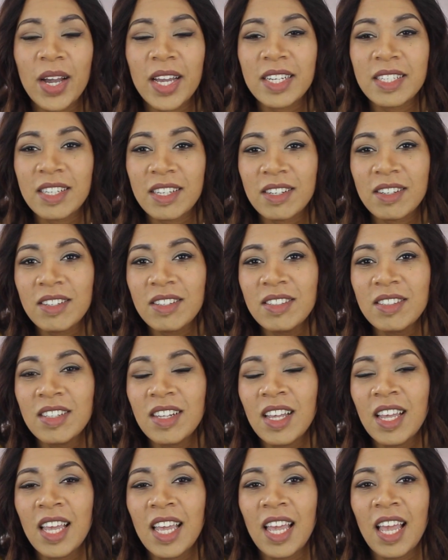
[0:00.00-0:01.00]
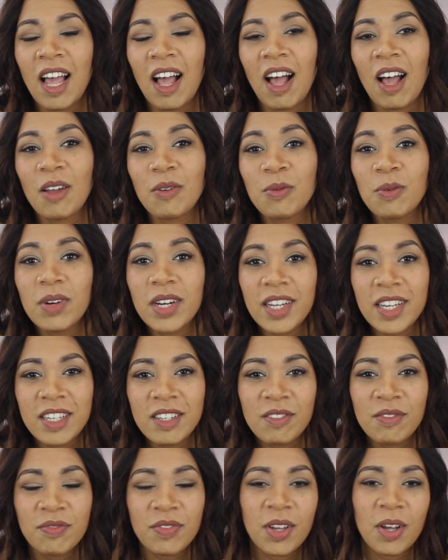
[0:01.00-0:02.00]
ideas on what I
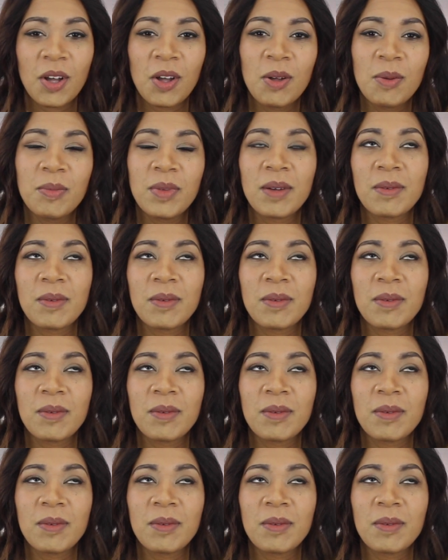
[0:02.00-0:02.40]
could film.